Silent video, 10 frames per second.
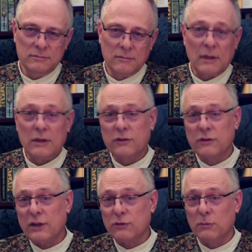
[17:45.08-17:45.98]
This
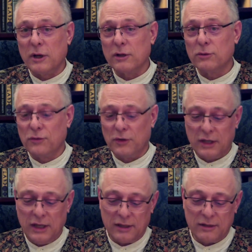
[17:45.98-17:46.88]
last remark was for the
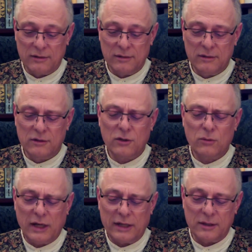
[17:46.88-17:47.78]
king, to
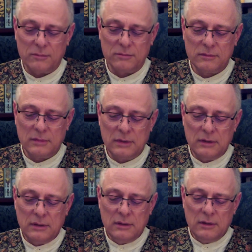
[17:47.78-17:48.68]
quiet him.
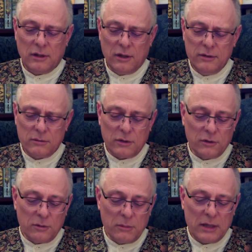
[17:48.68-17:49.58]
On the road,
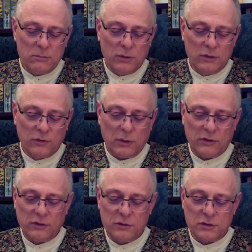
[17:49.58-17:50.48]
the man pulled his
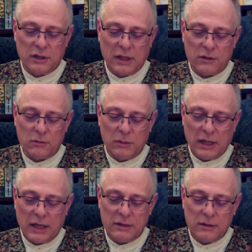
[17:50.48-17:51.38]
resolution together and
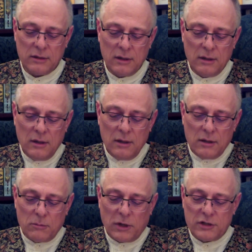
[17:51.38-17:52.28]
began
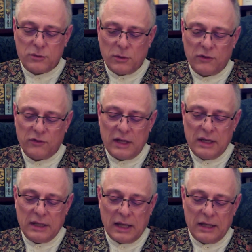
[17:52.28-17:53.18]
the march with a steady
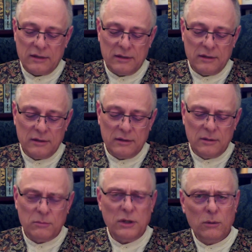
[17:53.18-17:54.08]
gait,
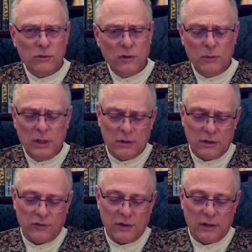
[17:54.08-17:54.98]
but there was no
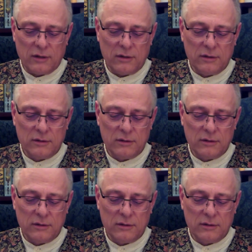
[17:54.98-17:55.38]
eagerness in it.